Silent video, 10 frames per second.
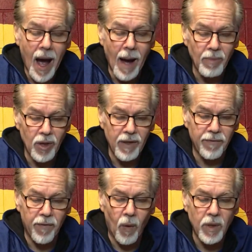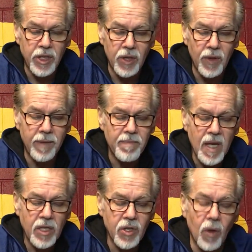I'm looking forward to it.
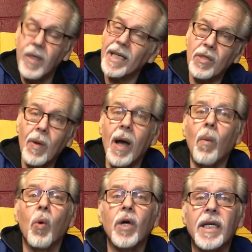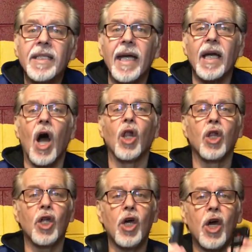So guess what? We're going to take a
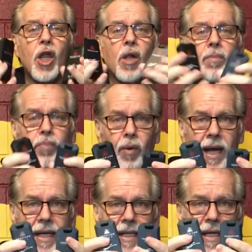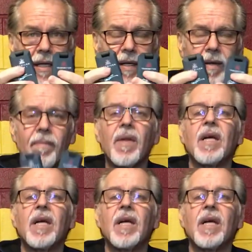little break here.